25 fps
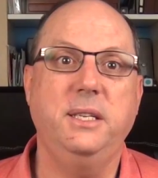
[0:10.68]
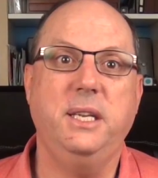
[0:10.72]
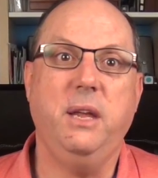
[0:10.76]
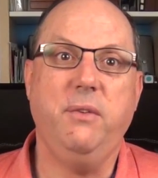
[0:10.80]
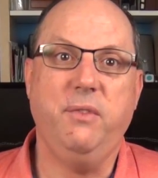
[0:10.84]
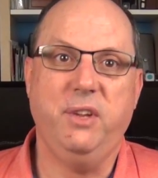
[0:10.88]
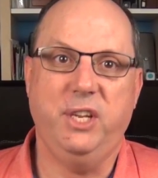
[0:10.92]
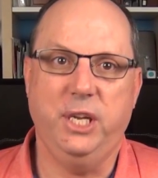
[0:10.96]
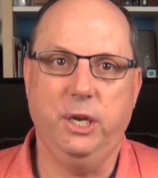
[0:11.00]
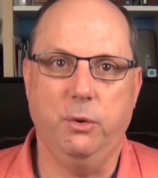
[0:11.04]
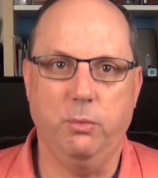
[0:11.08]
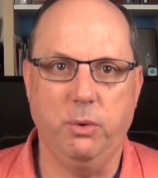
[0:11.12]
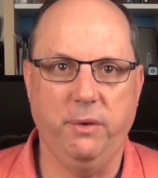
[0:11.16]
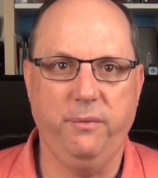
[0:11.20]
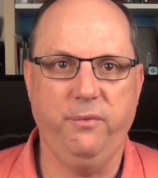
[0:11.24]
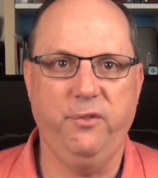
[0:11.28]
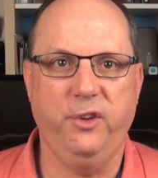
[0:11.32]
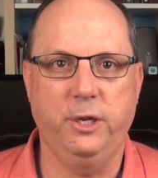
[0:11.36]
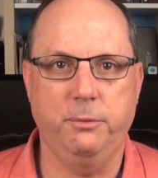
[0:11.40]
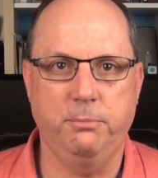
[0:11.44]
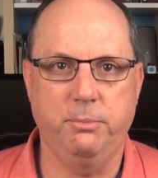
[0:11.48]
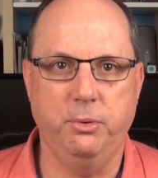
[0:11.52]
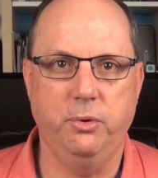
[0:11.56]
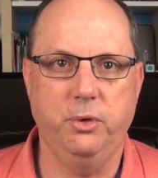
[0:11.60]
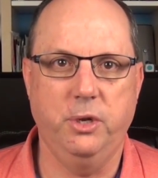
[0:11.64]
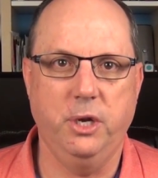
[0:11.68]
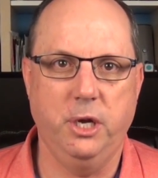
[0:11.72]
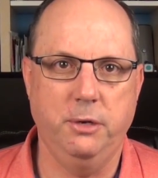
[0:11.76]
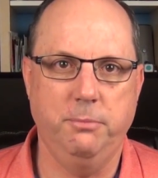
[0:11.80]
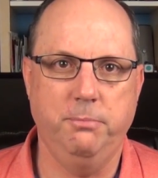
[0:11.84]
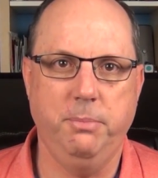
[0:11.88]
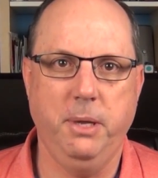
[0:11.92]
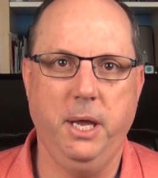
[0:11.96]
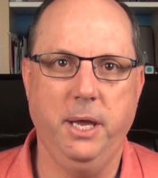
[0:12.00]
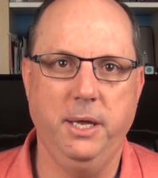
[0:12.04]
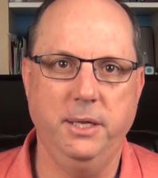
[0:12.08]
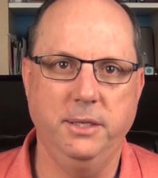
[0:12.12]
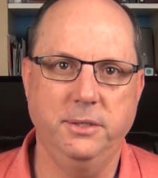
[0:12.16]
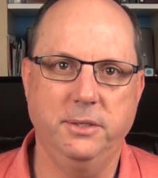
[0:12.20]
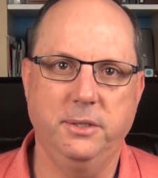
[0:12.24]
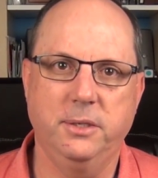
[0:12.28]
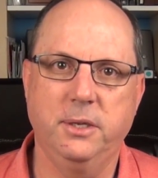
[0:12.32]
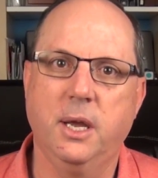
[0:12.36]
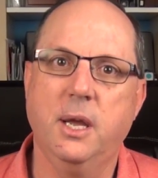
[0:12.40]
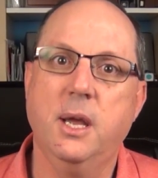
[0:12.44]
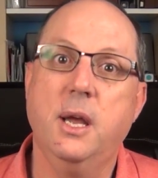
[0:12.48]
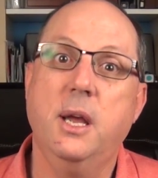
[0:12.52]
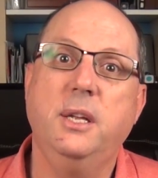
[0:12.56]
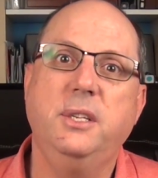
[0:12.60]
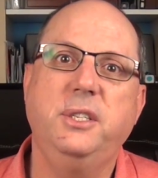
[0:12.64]
David here with Figboot on pens.
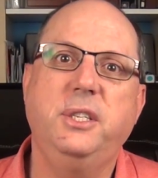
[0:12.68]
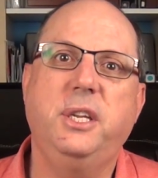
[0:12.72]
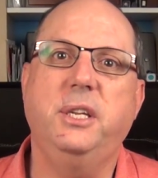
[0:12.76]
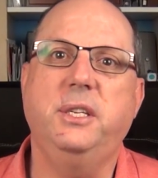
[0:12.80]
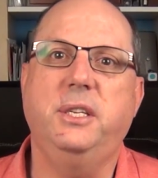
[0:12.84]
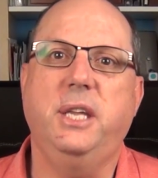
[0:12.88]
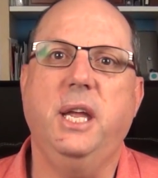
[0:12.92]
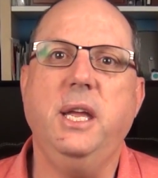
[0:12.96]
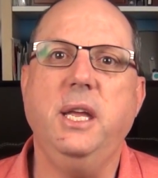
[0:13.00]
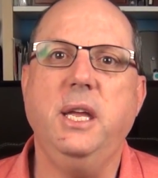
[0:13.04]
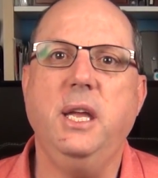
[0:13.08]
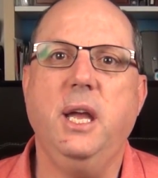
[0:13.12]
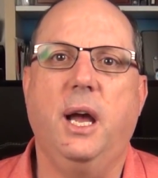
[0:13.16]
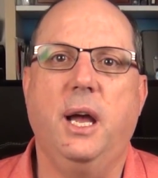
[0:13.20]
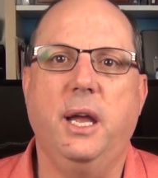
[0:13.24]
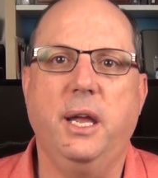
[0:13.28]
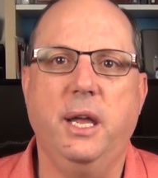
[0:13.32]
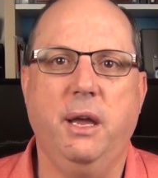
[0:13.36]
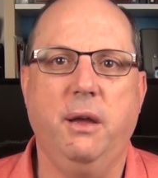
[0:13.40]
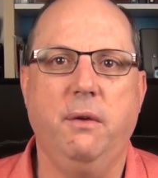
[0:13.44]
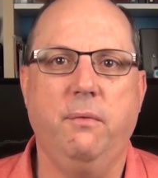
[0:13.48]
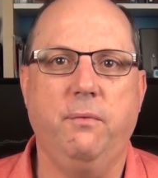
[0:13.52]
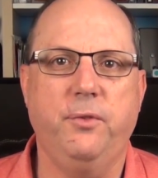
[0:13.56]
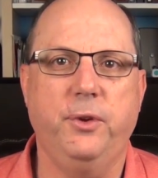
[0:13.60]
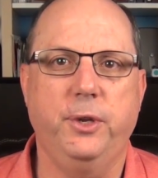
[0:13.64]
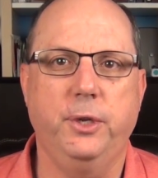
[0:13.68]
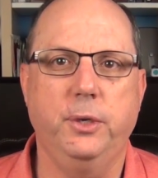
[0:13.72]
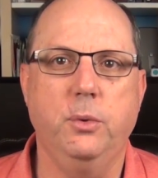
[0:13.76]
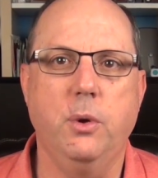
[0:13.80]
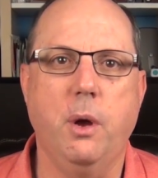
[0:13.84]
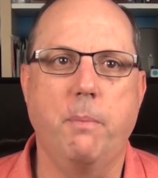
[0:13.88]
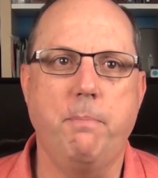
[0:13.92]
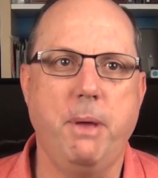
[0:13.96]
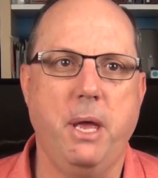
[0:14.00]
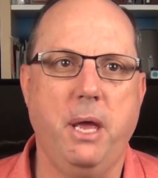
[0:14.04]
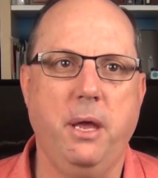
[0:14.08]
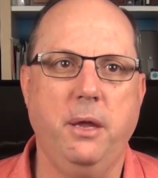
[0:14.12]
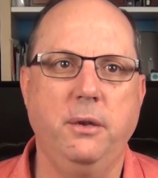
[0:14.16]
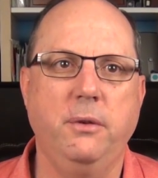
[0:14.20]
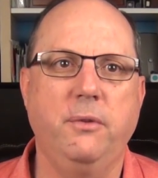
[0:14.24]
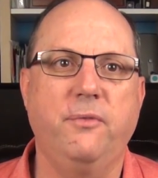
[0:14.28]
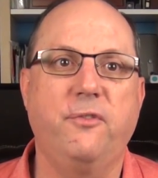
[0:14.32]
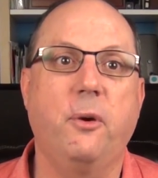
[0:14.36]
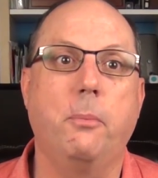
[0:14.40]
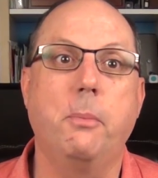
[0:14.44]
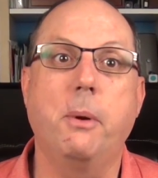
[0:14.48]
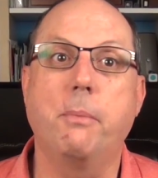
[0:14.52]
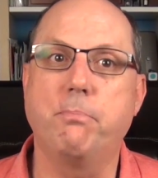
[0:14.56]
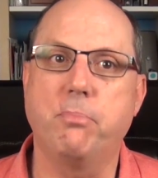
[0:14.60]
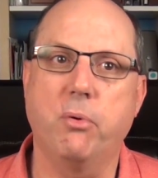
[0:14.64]
Today I have for you a pen
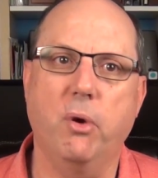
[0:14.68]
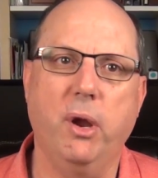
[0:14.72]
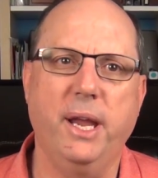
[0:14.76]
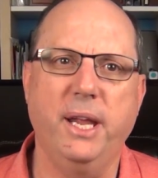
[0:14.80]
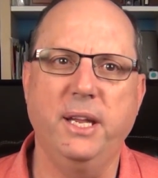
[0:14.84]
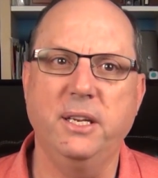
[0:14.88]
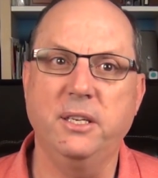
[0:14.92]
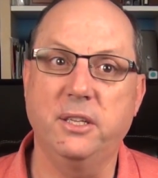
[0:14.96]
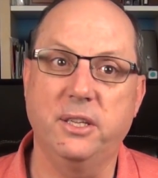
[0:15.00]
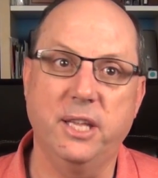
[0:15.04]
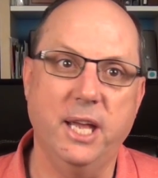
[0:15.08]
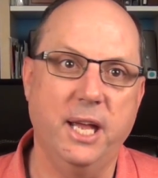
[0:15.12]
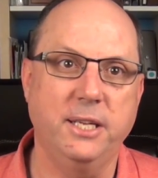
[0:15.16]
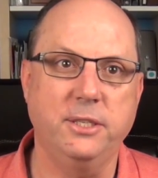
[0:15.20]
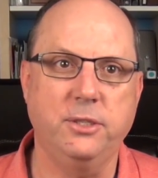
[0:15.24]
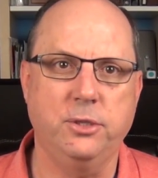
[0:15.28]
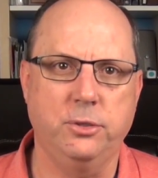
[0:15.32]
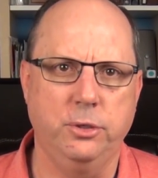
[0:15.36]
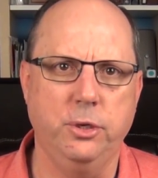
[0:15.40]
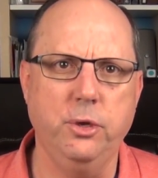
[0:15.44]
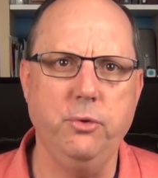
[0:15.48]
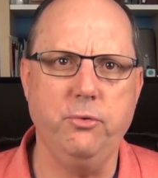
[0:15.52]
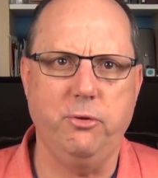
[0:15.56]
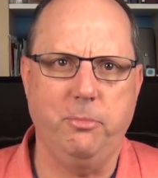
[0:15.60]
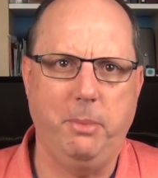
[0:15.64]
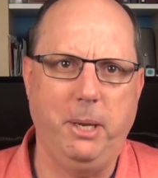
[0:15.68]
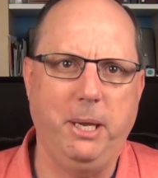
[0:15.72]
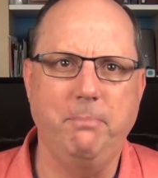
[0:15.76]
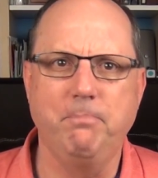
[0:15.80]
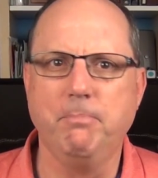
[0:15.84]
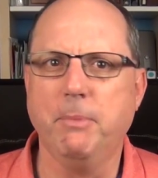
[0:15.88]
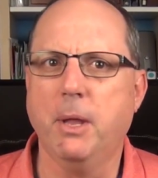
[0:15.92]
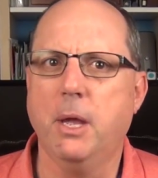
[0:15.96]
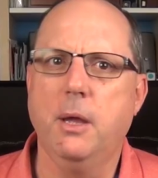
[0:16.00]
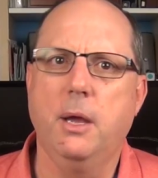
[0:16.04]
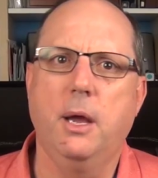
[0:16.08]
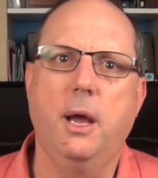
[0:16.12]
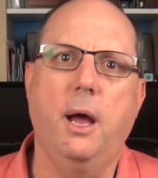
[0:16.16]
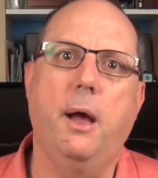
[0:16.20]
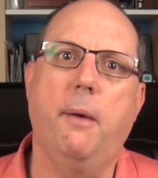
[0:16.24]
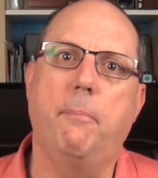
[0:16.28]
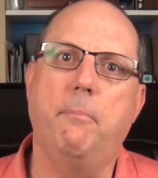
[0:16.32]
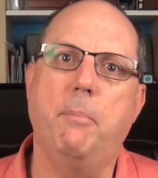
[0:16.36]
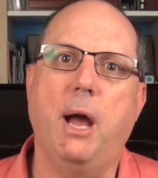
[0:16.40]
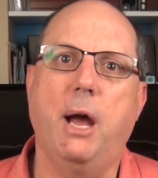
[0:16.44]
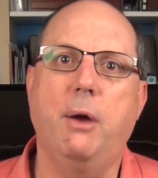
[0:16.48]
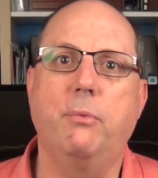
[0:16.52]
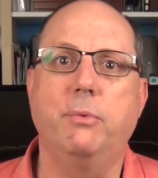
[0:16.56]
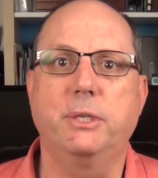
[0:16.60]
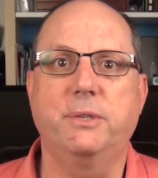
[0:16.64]
from a brand that's new to me.
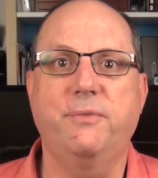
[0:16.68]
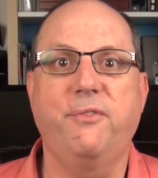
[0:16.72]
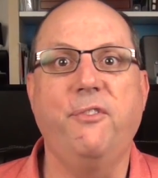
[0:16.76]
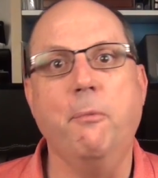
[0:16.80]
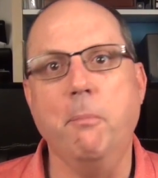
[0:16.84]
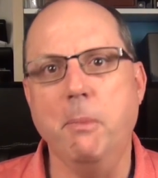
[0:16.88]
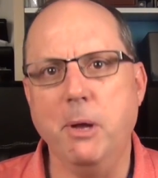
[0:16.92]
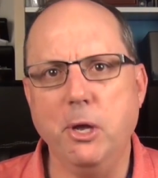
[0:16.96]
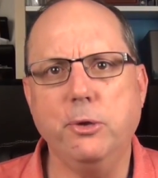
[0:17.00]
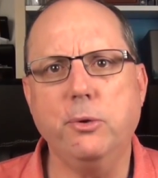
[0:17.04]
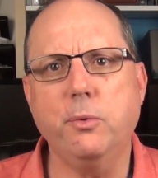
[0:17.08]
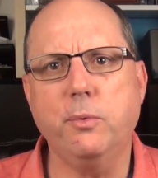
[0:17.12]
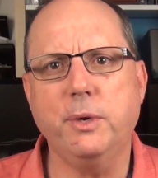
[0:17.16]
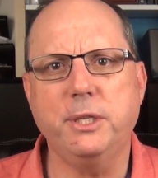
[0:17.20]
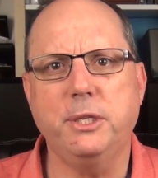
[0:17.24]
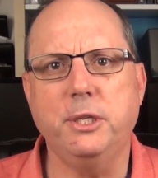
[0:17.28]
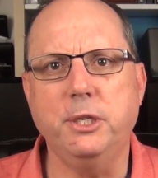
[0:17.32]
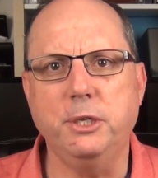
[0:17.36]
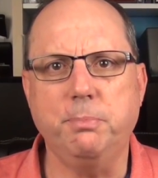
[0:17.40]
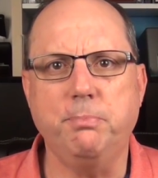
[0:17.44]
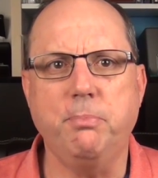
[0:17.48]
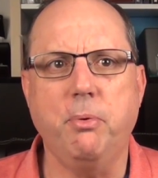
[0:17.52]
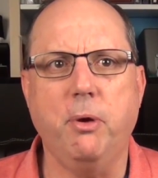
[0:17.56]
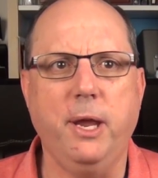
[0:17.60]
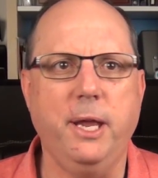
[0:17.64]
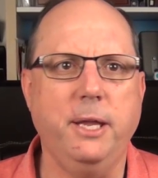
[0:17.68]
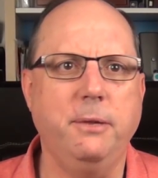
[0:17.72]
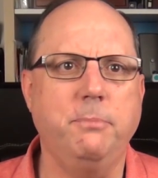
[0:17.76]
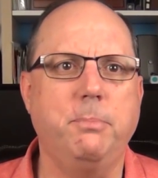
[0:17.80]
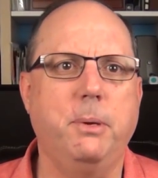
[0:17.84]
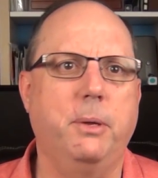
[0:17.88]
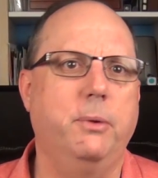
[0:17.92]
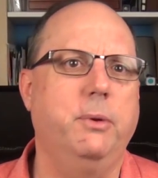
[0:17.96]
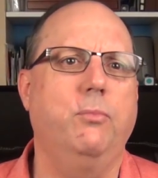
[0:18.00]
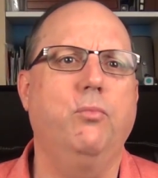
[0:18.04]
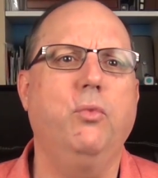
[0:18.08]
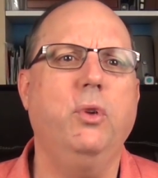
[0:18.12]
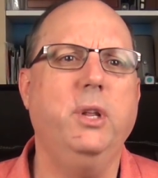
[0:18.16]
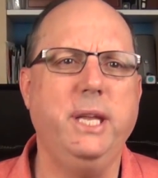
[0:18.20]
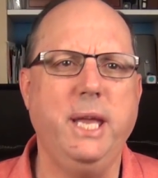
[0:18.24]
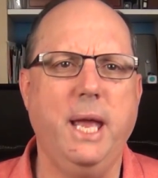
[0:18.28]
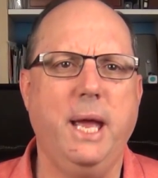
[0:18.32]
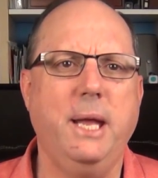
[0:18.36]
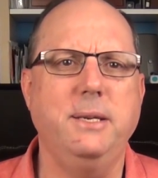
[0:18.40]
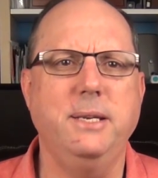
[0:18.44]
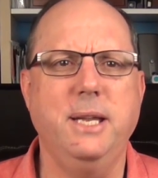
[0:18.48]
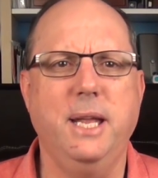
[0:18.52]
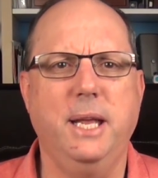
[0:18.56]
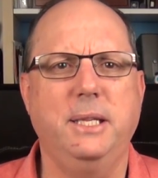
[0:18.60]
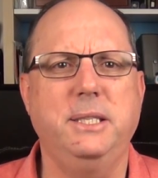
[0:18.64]
Um, I was familiar with this brand, but really
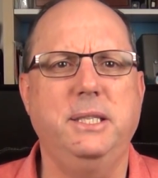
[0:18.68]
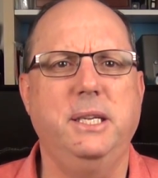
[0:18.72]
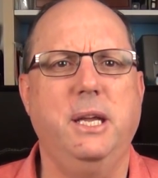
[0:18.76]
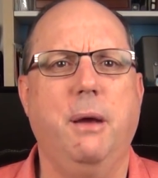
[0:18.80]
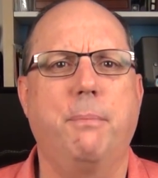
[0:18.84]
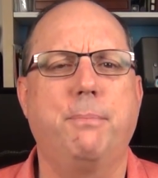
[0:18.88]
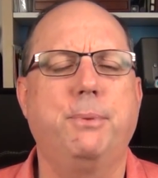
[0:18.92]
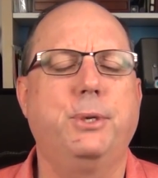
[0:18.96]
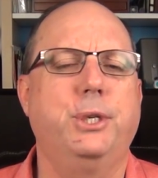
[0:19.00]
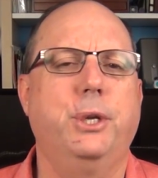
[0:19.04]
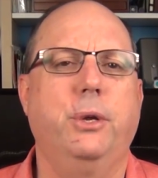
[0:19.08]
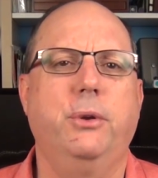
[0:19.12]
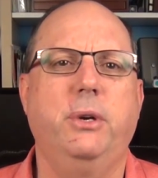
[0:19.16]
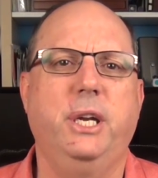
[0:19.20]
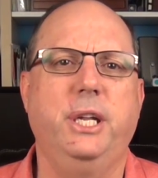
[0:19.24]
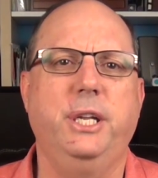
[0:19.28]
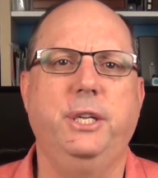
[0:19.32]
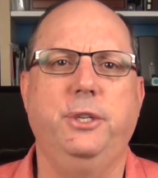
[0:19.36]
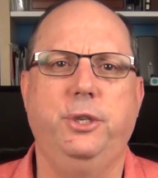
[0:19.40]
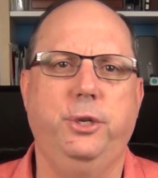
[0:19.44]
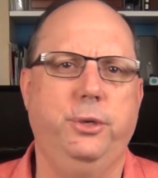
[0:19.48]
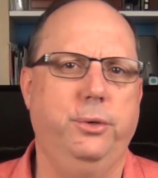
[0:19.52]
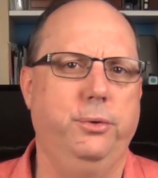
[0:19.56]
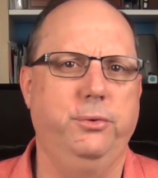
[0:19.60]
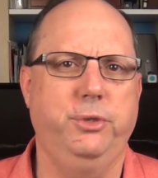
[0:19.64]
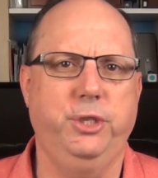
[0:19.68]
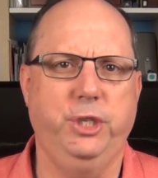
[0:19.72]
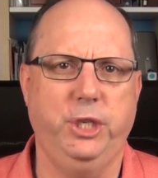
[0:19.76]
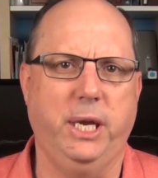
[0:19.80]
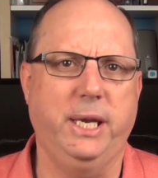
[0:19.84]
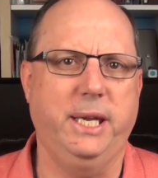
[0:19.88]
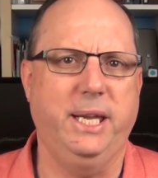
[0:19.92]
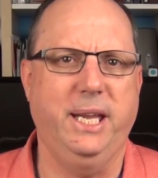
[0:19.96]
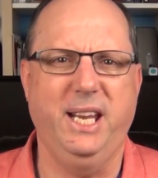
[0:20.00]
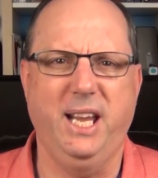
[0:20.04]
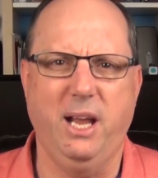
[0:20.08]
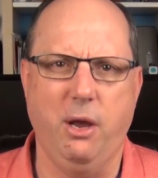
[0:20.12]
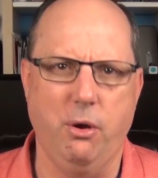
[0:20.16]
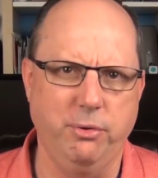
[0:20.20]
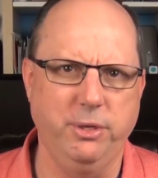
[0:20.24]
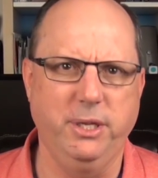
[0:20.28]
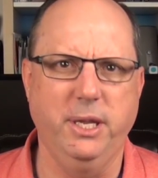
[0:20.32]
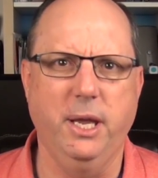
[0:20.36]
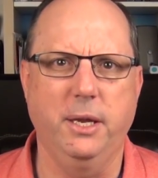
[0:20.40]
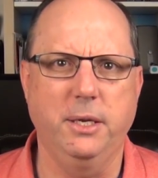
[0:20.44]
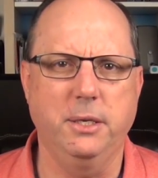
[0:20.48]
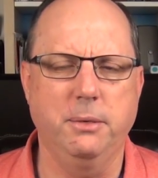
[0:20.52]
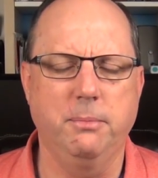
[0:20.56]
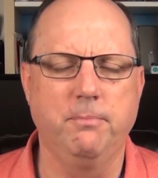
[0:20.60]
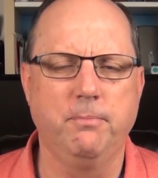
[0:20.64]
hadn't had the opportunity to check it out
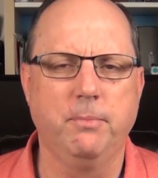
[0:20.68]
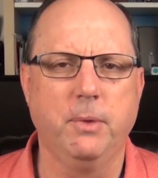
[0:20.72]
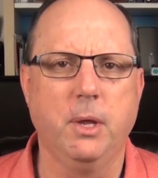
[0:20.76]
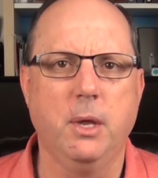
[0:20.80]
yet.